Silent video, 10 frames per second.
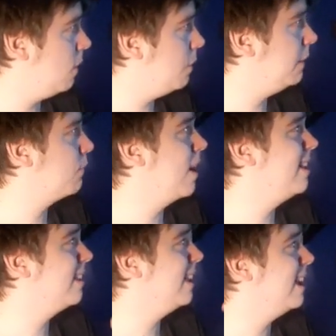Floaty
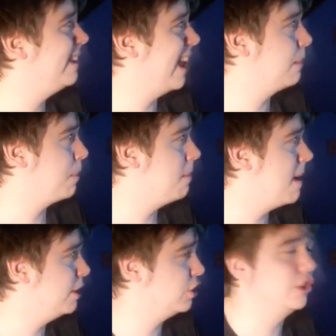Friendly, and Desperate
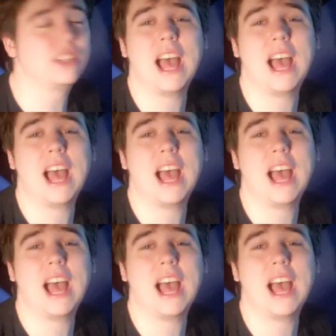Measures.